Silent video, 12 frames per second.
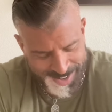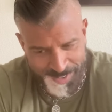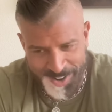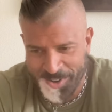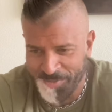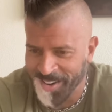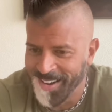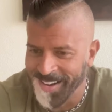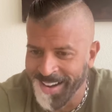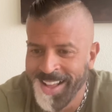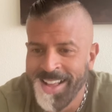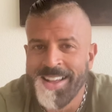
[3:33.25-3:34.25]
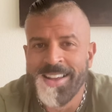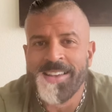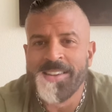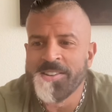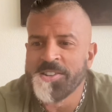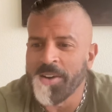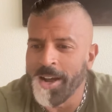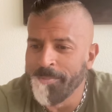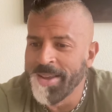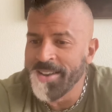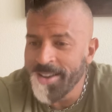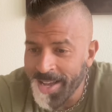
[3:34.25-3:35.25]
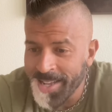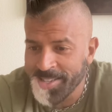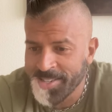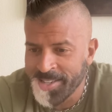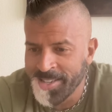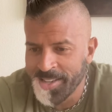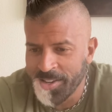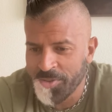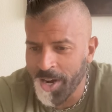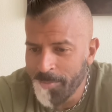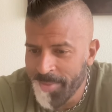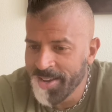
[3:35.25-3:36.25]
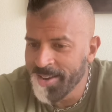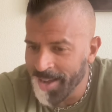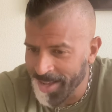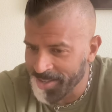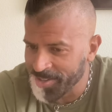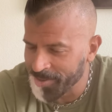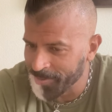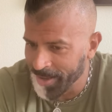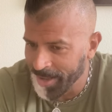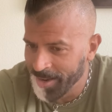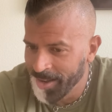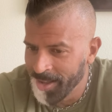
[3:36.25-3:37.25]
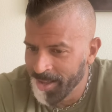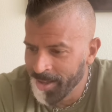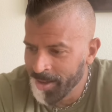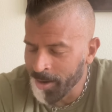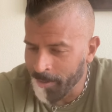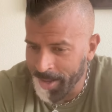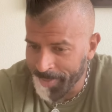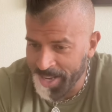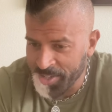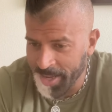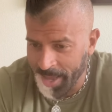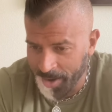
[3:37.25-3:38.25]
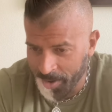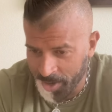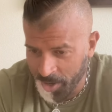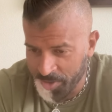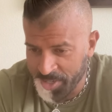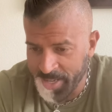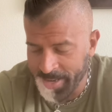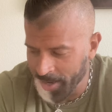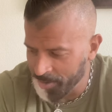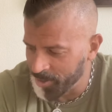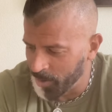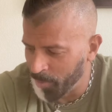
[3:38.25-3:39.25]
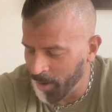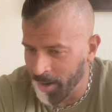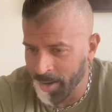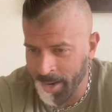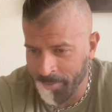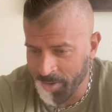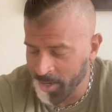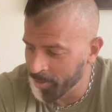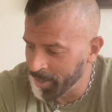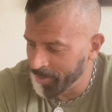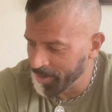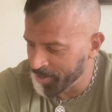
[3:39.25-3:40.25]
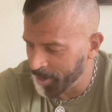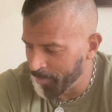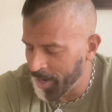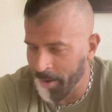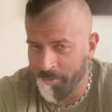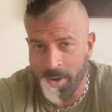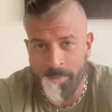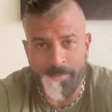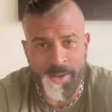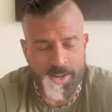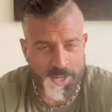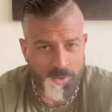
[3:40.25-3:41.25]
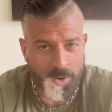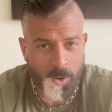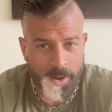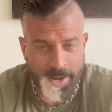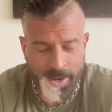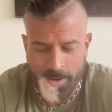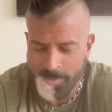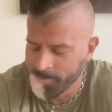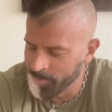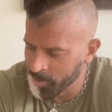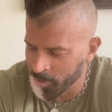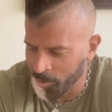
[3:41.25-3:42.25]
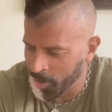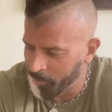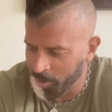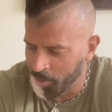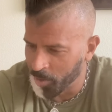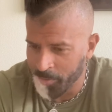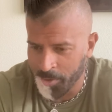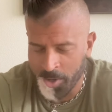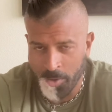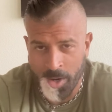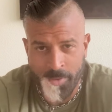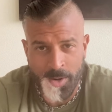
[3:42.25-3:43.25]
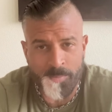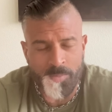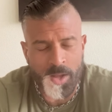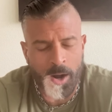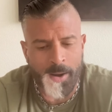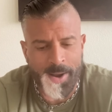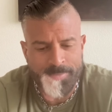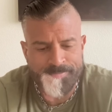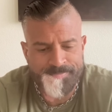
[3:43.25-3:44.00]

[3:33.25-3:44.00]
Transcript: Grover, you drive me nuts. You drive me nuts, man. All right, that's it. Go sit down somewhere. I have to clean this up now after I'm finished recording here. Grover, Grover, Grover. All right.